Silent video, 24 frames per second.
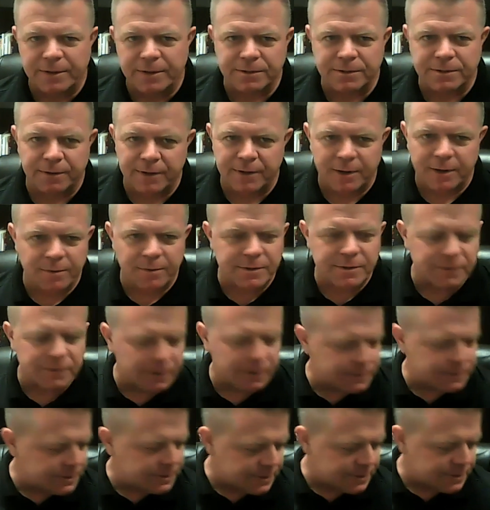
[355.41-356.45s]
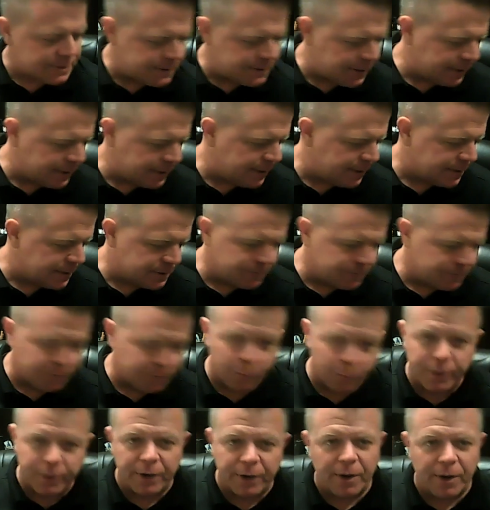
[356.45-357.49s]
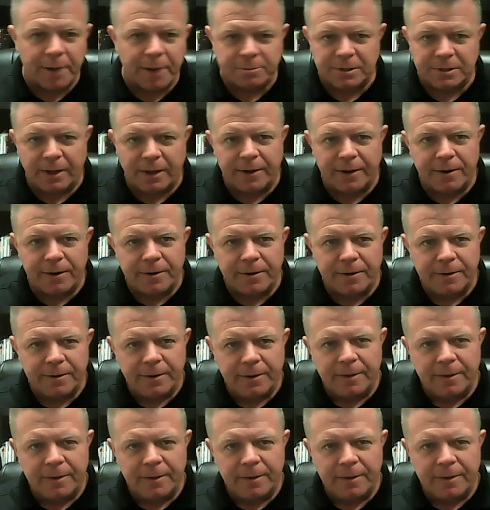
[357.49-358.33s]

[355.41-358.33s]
So the end result is a stick that's 40 grams lighter,